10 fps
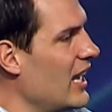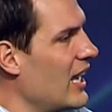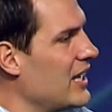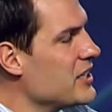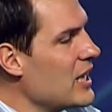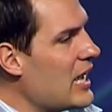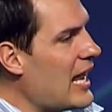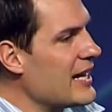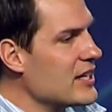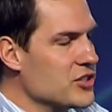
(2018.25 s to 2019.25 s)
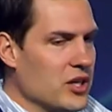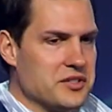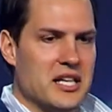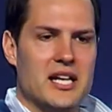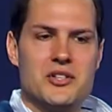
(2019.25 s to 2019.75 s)
and to add insult
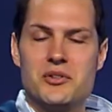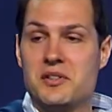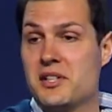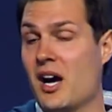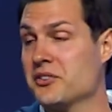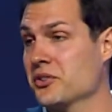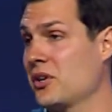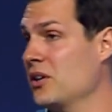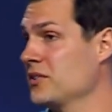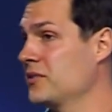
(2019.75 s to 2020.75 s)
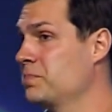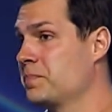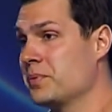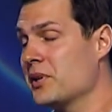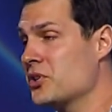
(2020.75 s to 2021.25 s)
to injury, the doctor calls
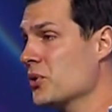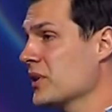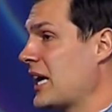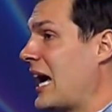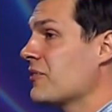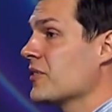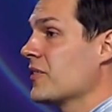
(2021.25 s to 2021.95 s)
pretty shortly after